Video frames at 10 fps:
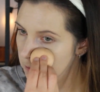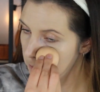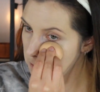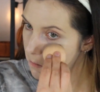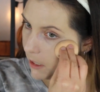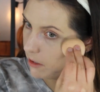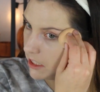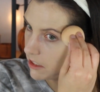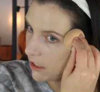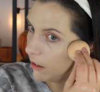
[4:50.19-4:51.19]
Oh, maybe
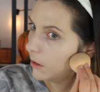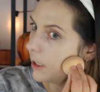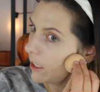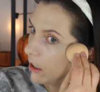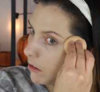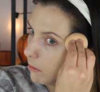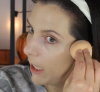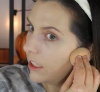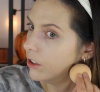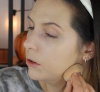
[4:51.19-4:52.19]
this is gonna be my, no,
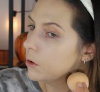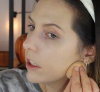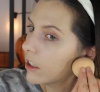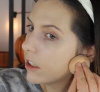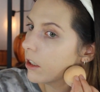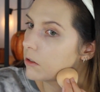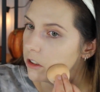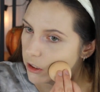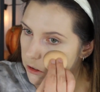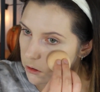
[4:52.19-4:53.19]
my new
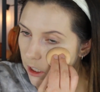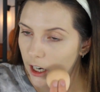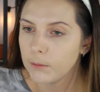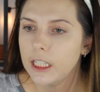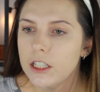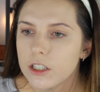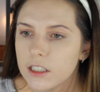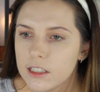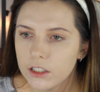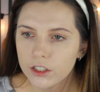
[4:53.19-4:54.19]
go-to combination
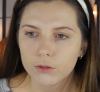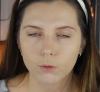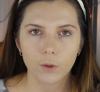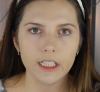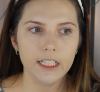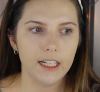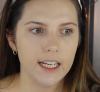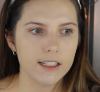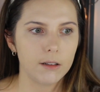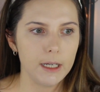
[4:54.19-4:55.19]
because it looks really
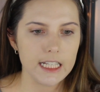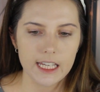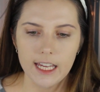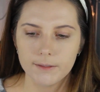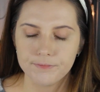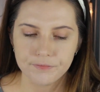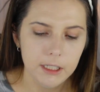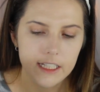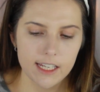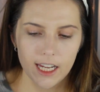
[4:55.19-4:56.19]
nice on my skin.
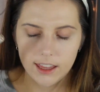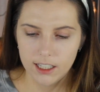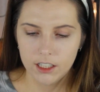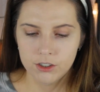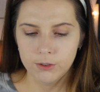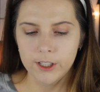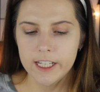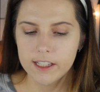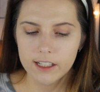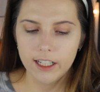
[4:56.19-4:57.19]
I'm gonna take the
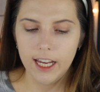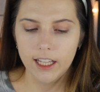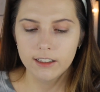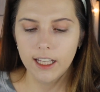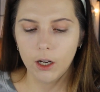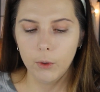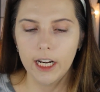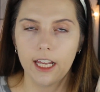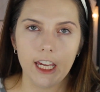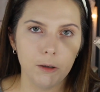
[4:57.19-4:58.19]
Catrice
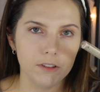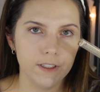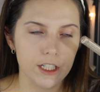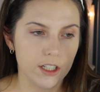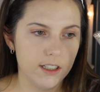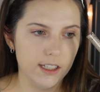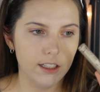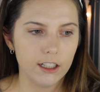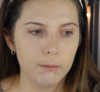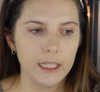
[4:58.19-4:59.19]
Liquid Camouflage
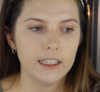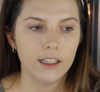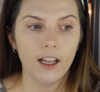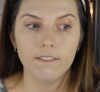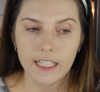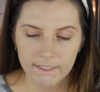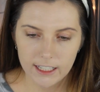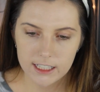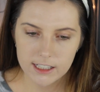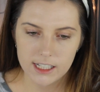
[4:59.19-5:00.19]
Concealer. Been loving
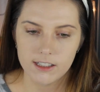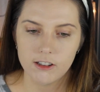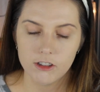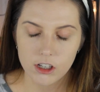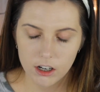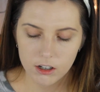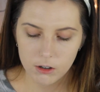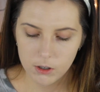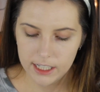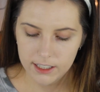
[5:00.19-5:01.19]
this. It's
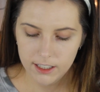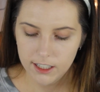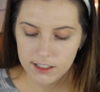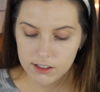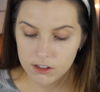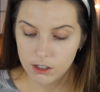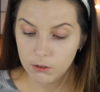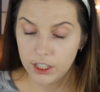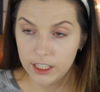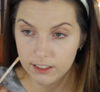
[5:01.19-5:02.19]
so,
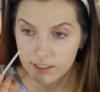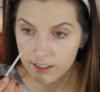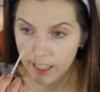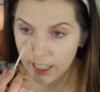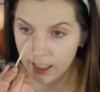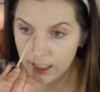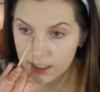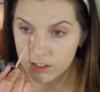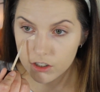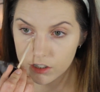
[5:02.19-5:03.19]
so good. Like, and
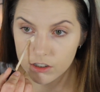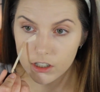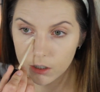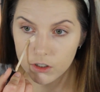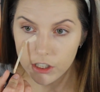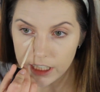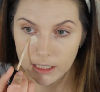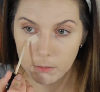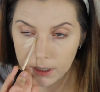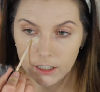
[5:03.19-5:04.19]
it's just so cheap.